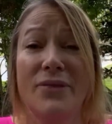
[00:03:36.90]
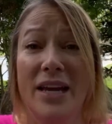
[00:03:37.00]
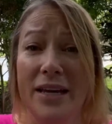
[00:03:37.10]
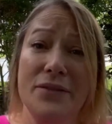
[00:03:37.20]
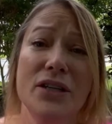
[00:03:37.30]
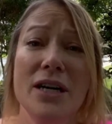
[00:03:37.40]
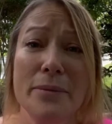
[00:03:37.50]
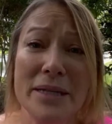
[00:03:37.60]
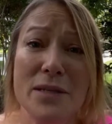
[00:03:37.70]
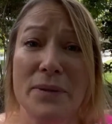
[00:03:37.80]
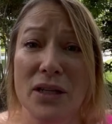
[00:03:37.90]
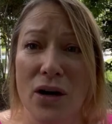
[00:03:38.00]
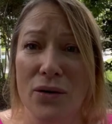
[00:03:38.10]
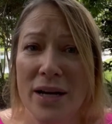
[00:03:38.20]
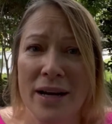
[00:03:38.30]
in the comments
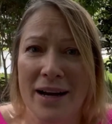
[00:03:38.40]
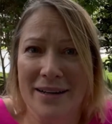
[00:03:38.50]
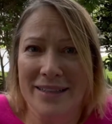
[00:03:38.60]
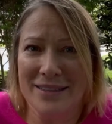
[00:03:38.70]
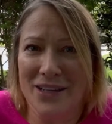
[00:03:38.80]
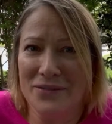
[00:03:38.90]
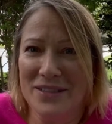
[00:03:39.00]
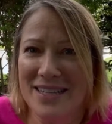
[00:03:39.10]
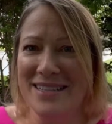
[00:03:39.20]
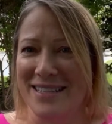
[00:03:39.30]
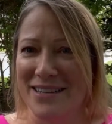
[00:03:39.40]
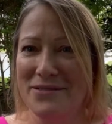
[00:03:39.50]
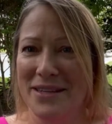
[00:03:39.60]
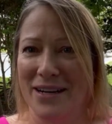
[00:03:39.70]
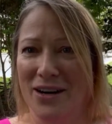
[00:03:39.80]
below, and I'd love to see
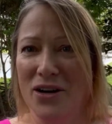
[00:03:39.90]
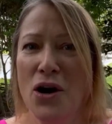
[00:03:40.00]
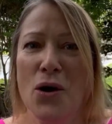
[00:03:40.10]
you there